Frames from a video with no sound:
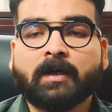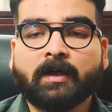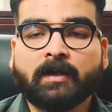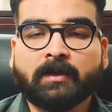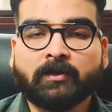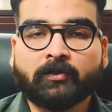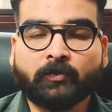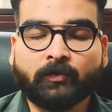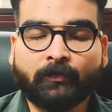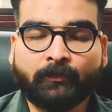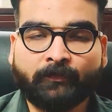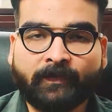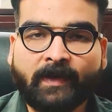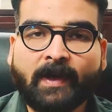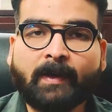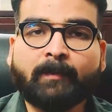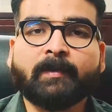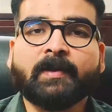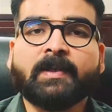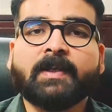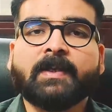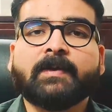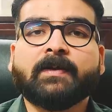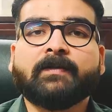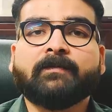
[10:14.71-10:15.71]
So
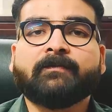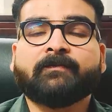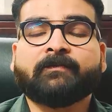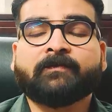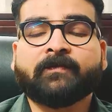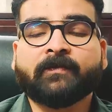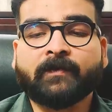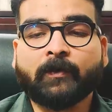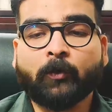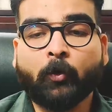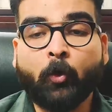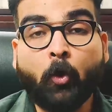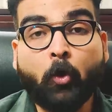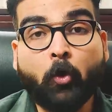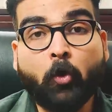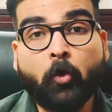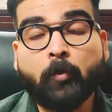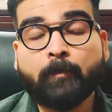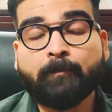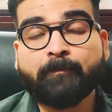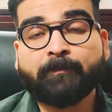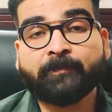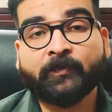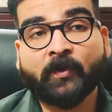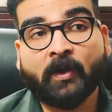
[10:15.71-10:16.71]
family,
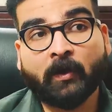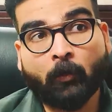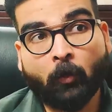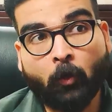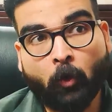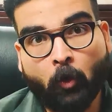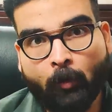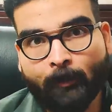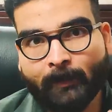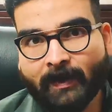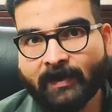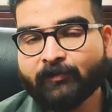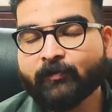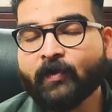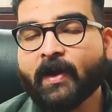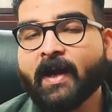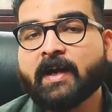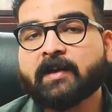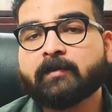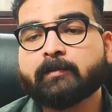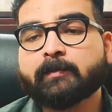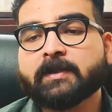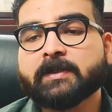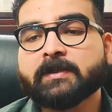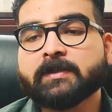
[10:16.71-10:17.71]
home
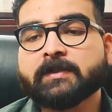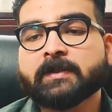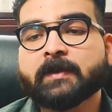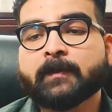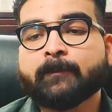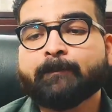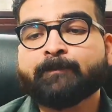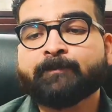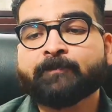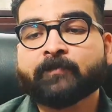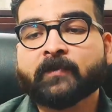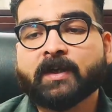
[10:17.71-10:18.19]
environment,